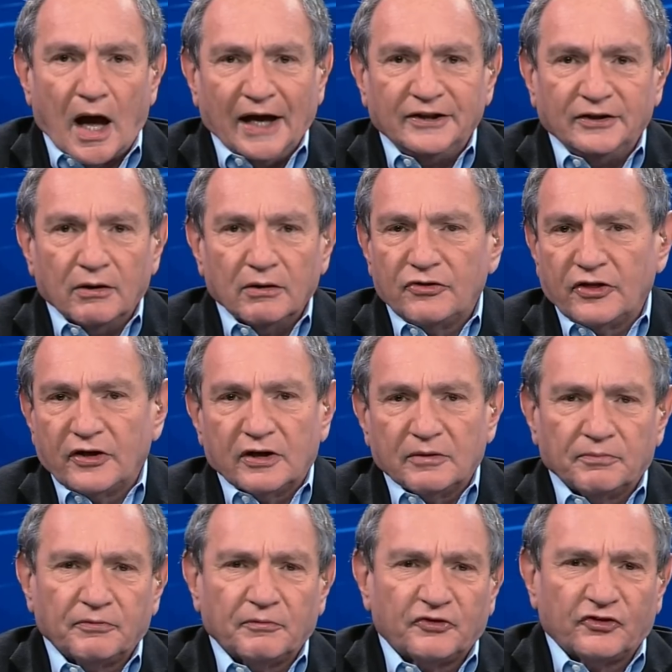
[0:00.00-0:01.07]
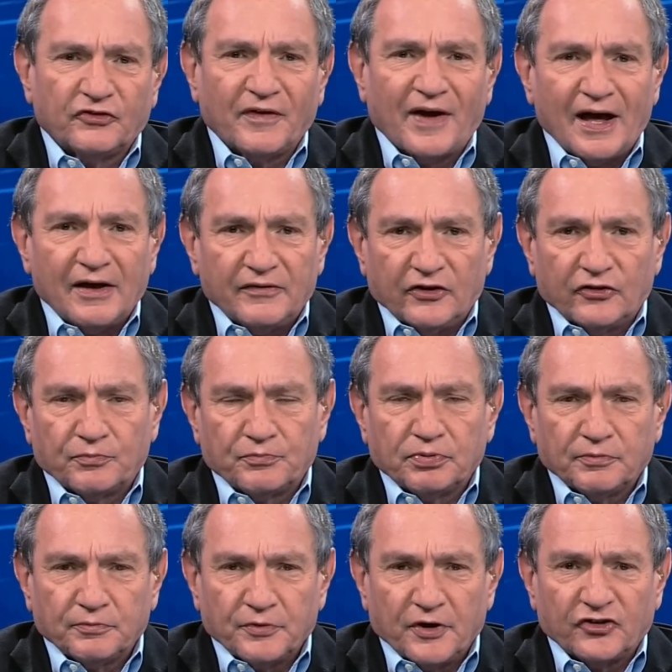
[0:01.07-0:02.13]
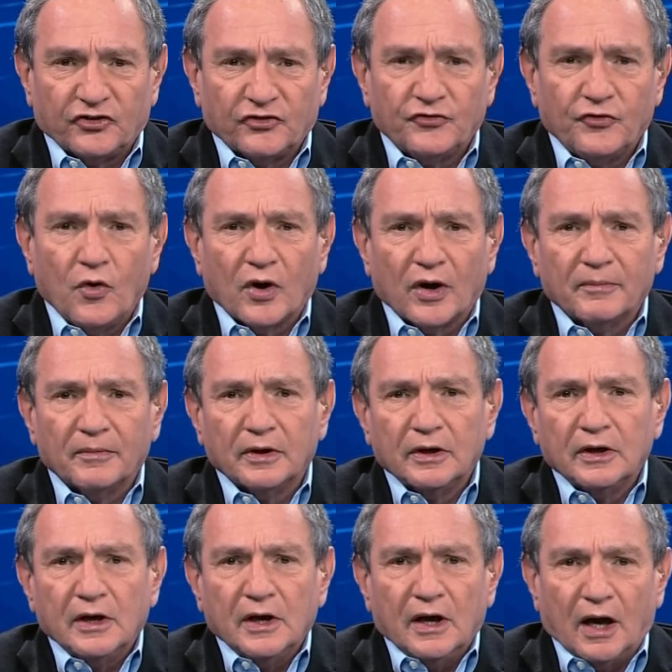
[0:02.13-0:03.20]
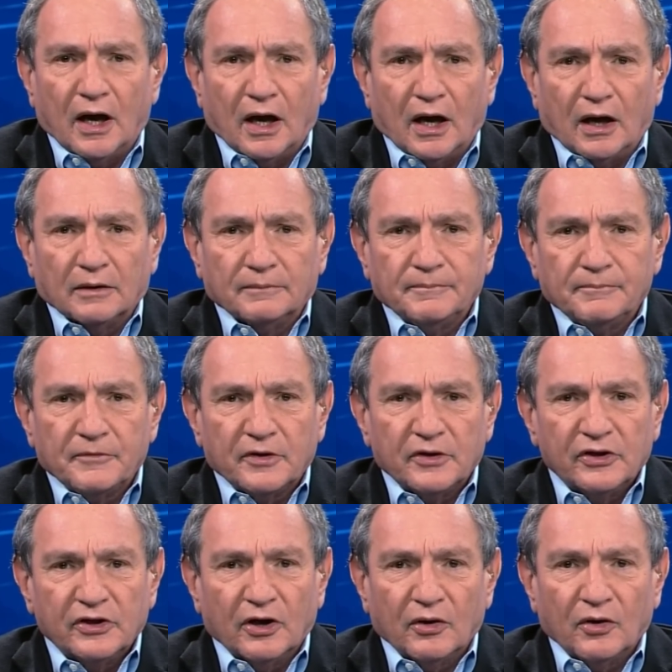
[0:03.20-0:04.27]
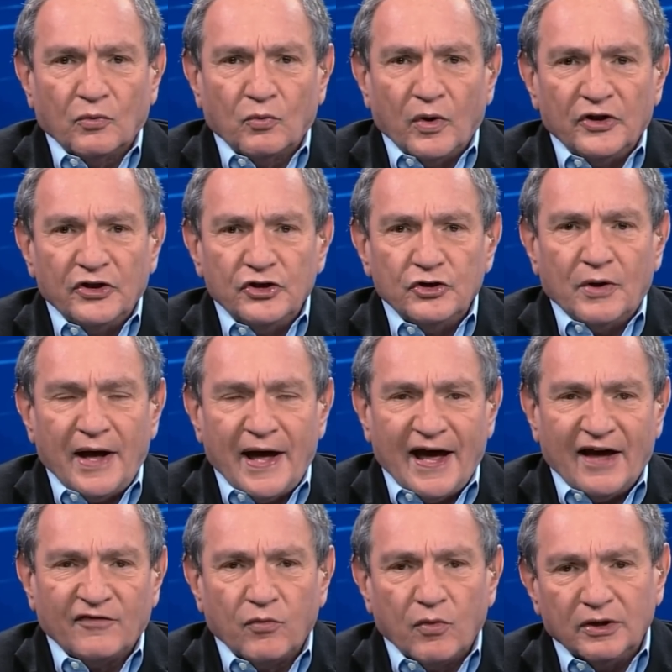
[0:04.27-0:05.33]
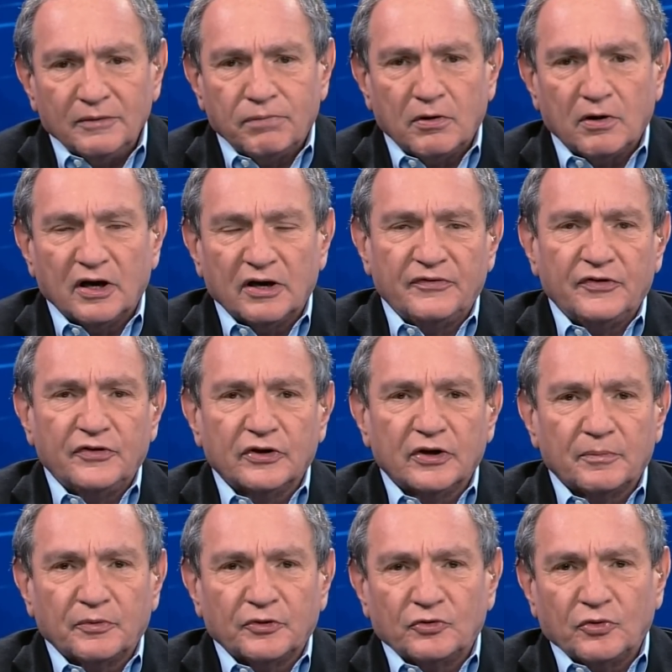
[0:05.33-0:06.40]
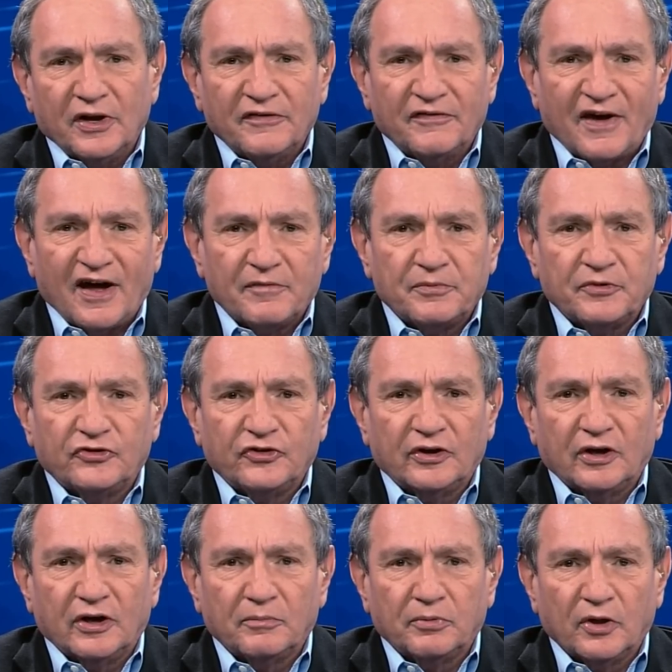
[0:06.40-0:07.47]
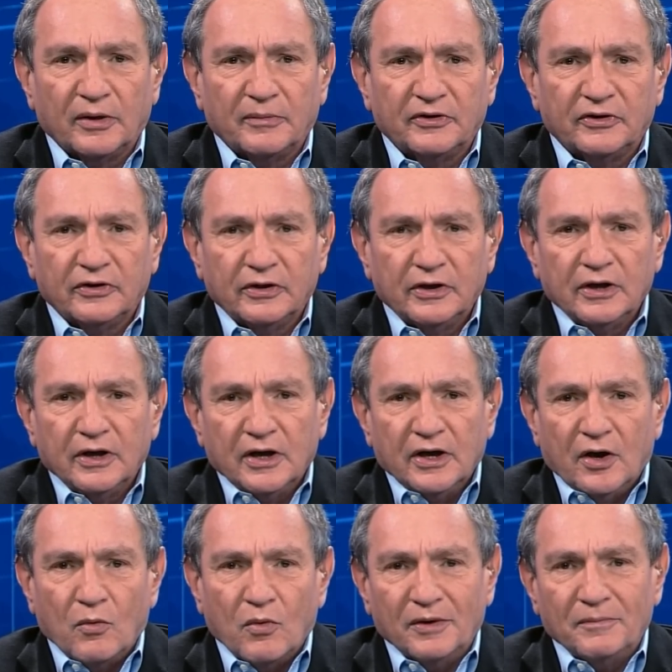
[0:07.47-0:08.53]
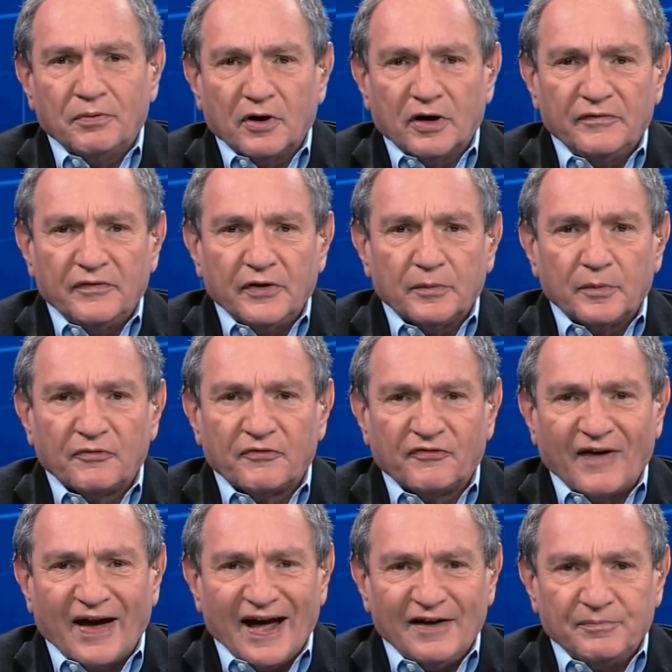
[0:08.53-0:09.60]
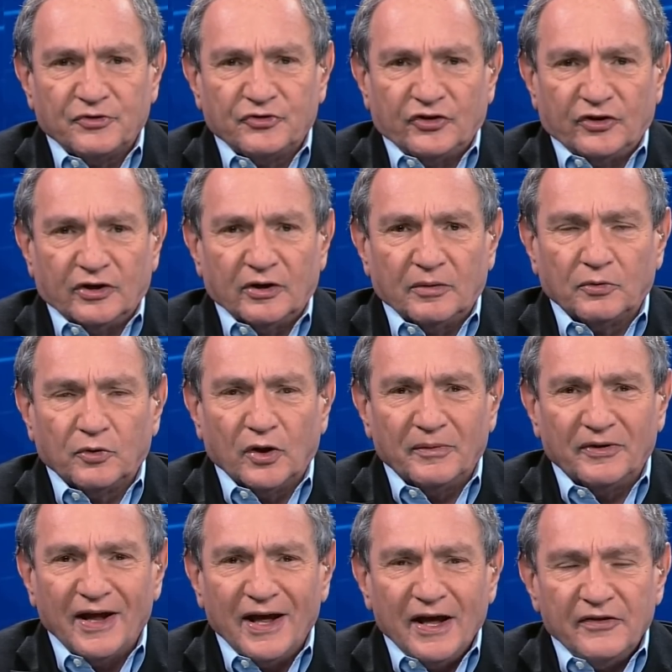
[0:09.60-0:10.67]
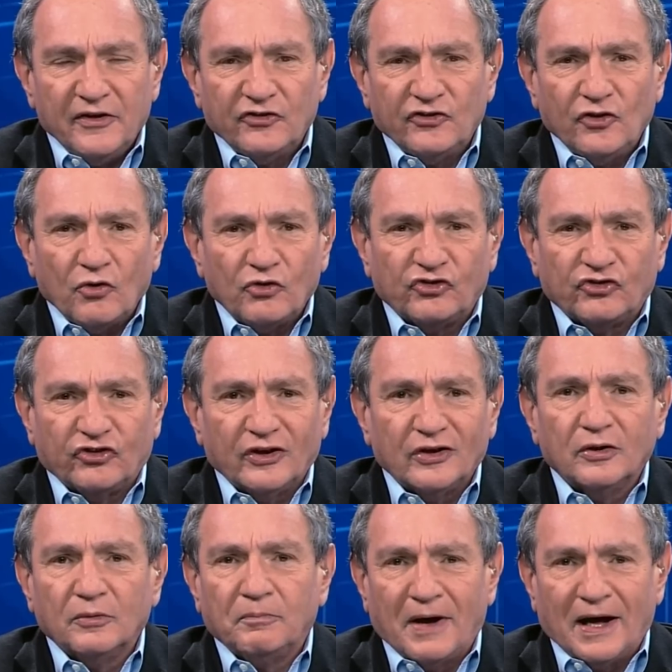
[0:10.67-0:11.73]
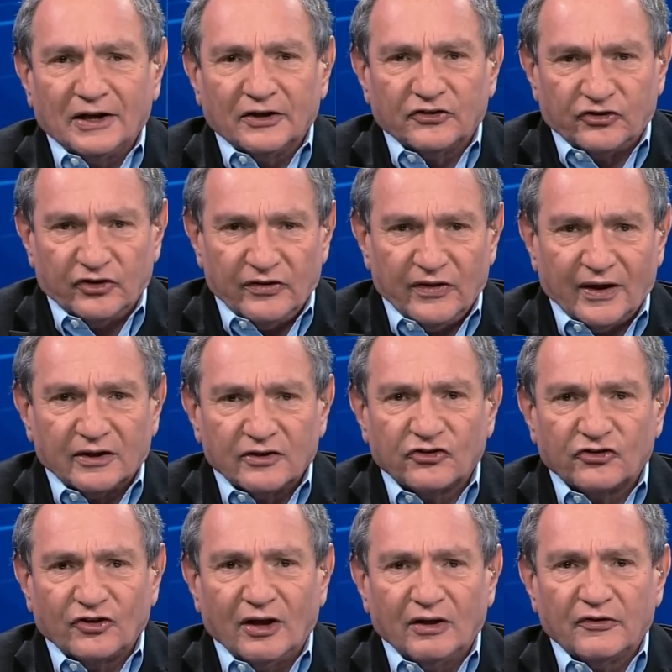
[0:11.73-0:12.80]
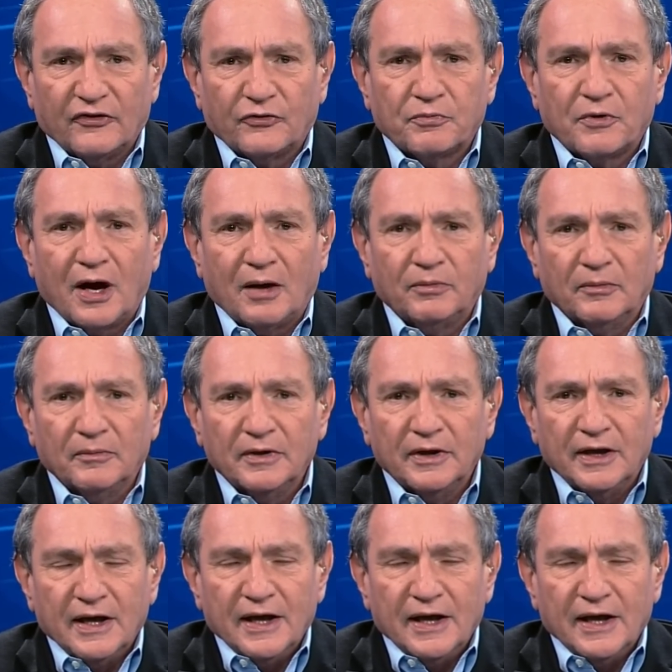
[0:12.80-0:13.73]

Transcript: I don't think it can survive in its present form. Uh, you know, when you have one part of Europe with 25% unemployment, one part of Europe with 5% unemployment. There's no single policy that can solve this problem.